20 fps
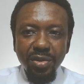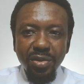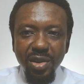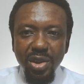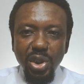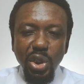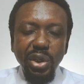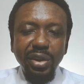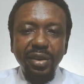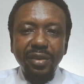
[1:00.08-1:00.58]

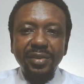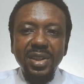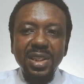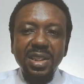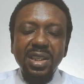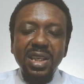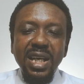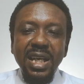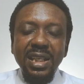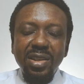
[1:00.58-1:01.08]
third of the
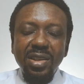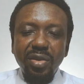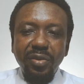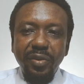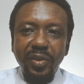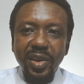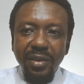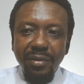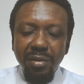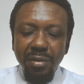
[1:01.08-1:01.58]
stars of
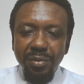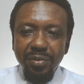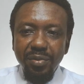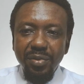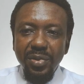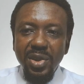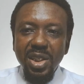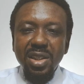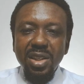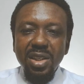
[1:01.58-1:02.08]
heaven.
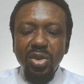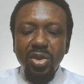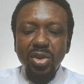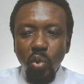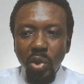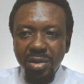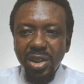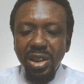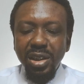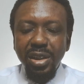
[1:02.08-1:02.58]
This
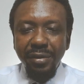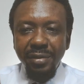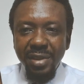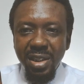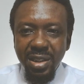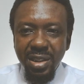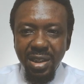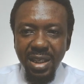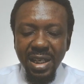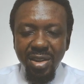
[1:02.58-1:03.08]
one third of
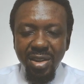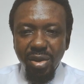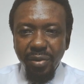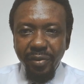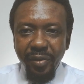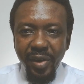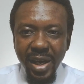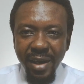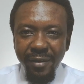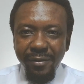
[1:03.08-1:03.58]
the stars
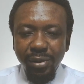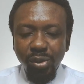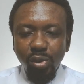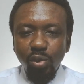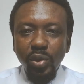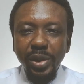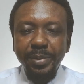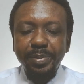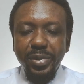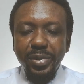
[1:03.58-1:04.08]
of
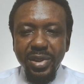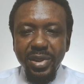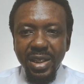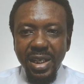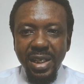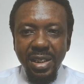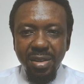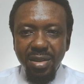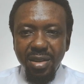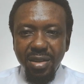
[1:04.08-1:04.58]
heaven
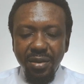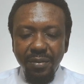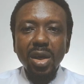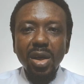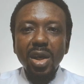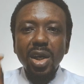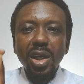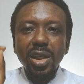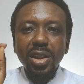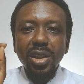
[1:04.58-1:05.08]
represents
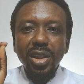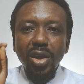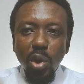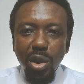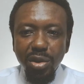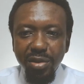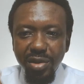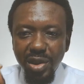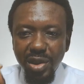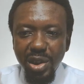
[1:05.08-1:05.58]
the
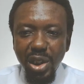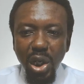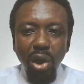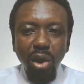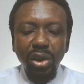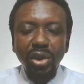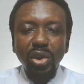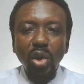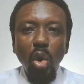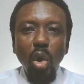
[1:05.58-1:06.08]
one
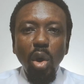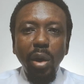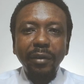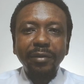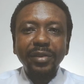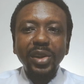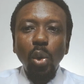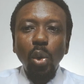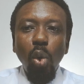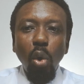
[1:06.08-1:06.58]
third
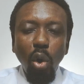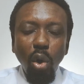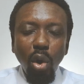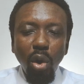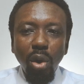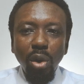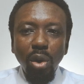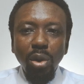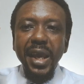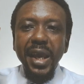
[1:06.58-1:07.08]
of the
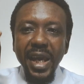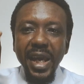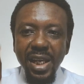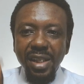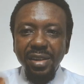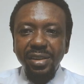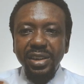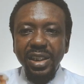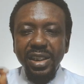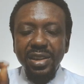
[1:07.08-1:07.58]
whole
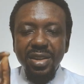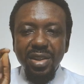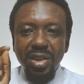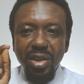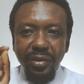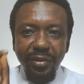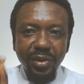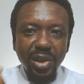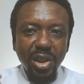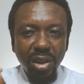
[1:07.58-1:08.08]
angels
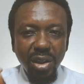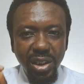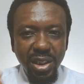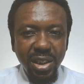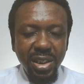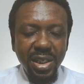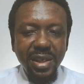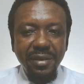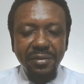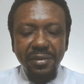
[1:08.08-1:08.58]
of God
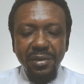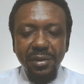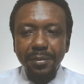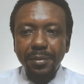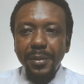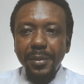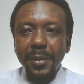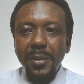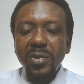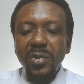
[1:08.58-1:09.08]
in heaven.
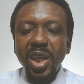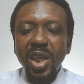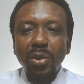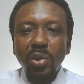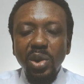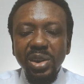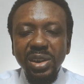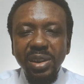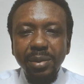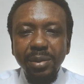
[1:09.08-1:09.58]
He
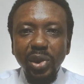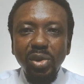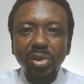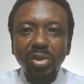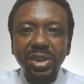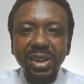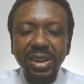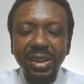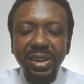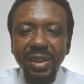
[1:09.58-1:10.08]
was able to
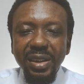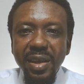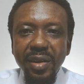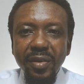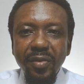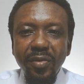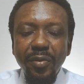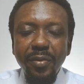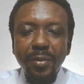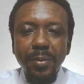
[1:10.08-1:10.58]

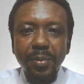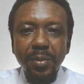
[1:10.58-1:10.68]
deceive